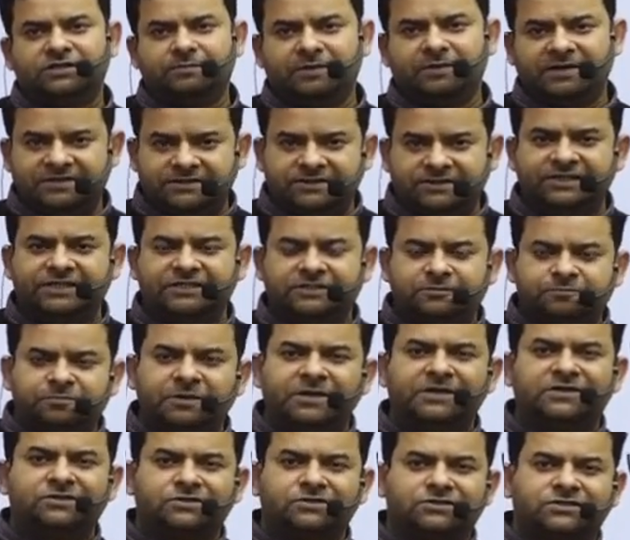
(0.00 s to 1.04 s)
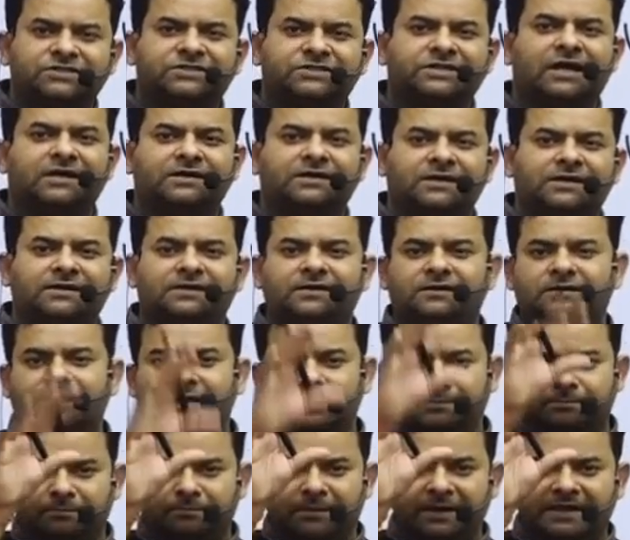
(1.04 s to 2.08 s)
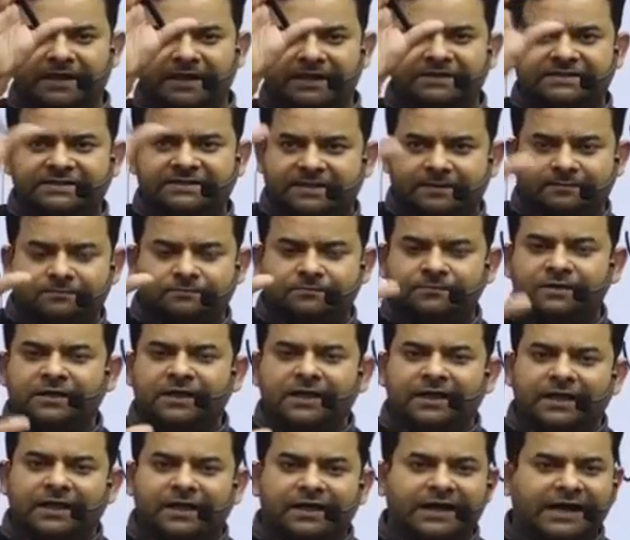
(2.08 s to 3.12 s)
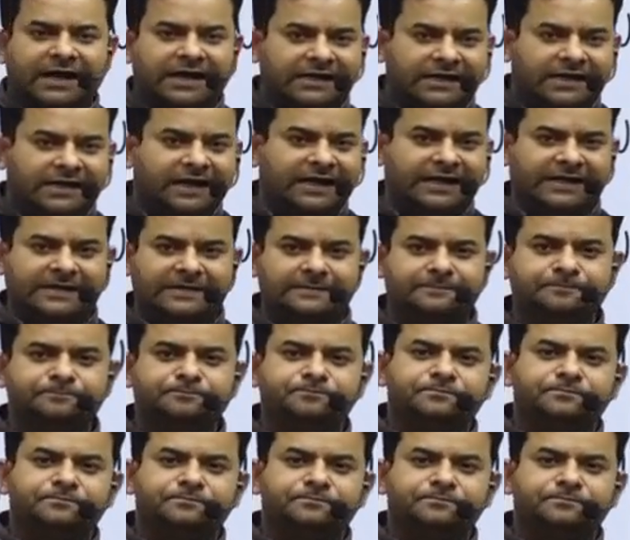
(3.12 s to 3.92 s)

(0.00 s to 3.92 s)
but GSP started making some guideline